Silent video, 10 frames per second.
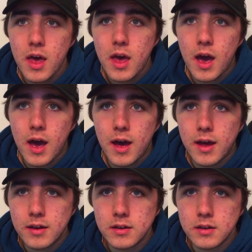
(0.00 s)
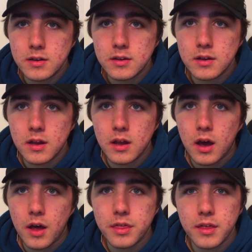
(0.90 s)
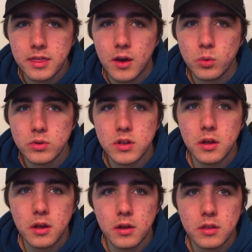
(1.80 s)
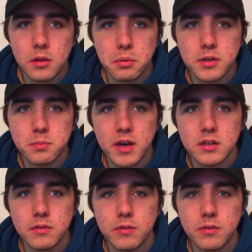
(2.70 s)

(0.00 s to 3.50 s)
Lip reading: And I think that was the perspective of,